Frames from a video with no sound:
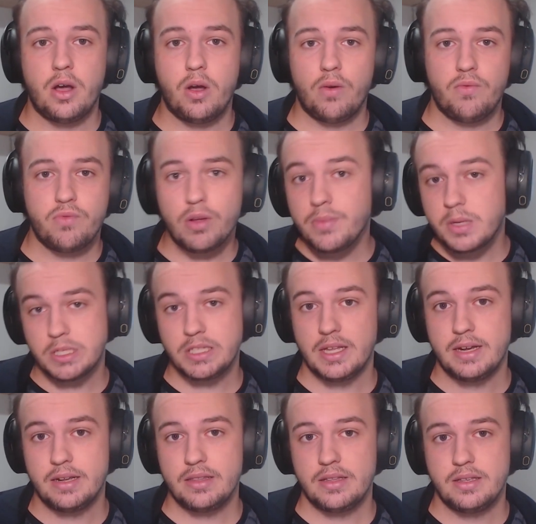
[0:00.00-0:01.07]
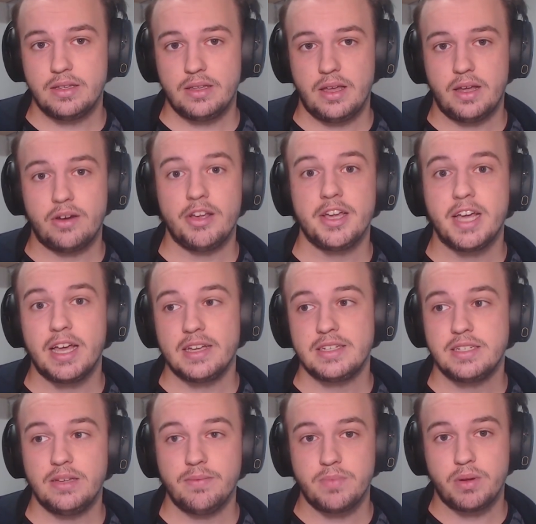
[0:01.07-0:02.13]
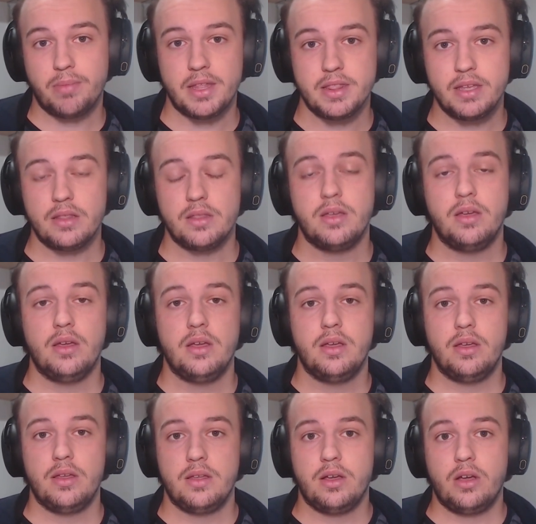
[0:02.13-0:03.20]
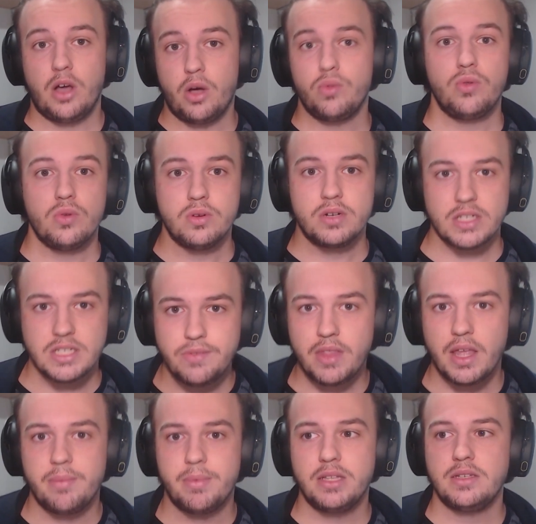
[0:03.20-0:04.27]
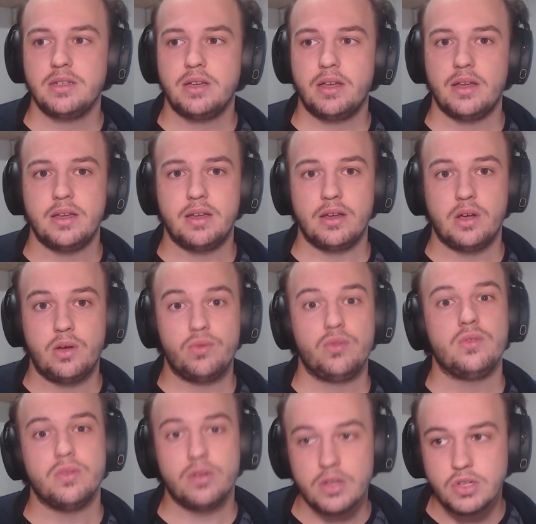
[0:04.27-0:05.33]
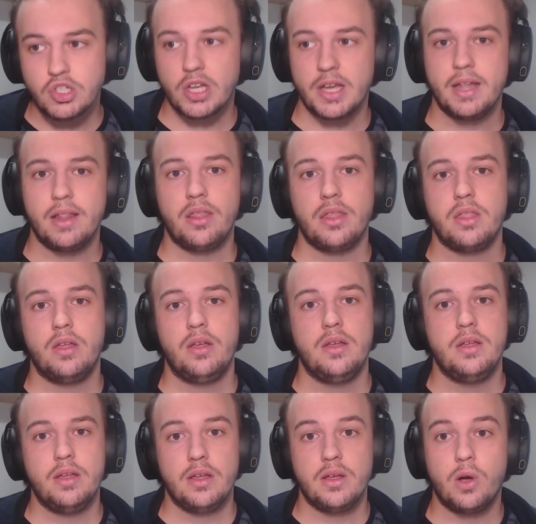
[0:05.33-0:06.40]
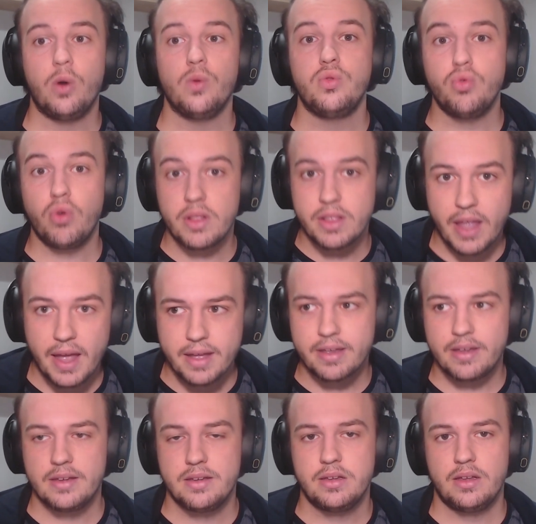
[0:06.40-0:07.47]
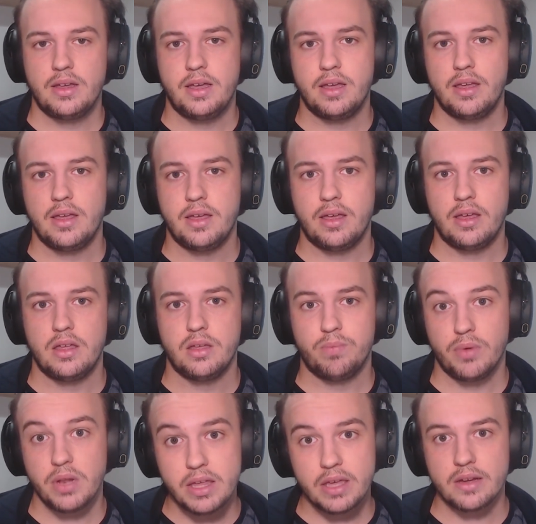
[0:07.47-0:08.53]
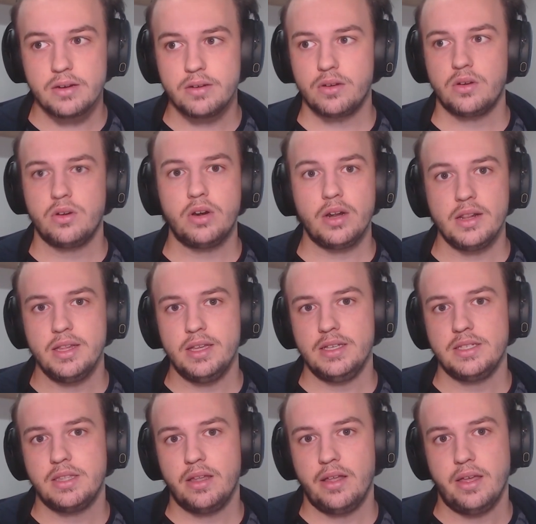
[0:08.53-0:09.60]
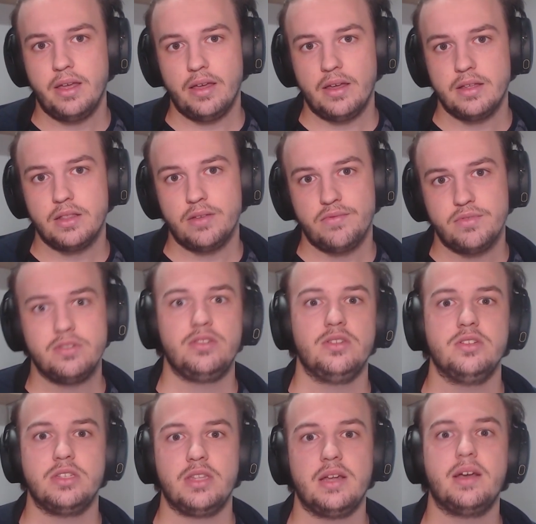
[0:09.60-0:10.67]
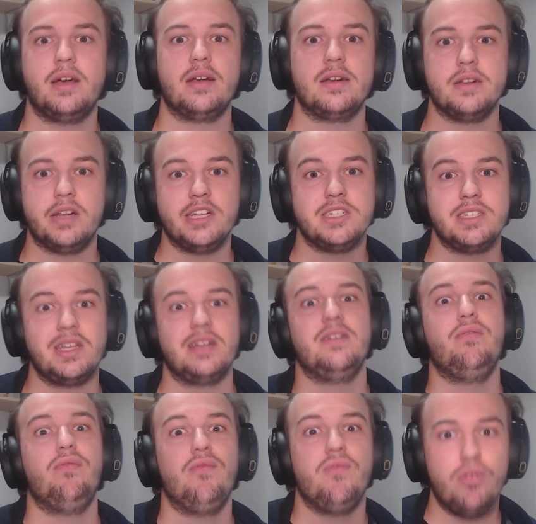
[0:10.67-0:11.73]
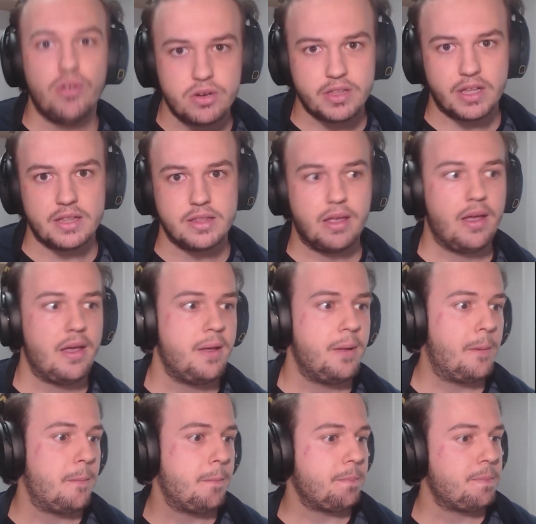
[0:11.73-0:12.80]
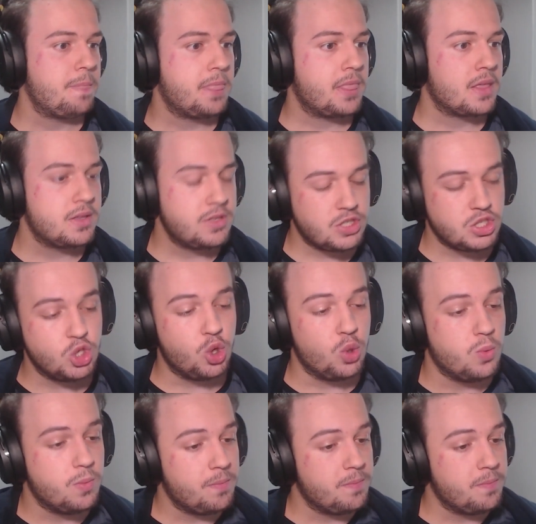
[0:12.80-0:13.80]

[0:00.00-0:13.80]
from the start already has implemented how to receive damage, how to lose health, how to attack a player, or at least the functions that are necessary for that. So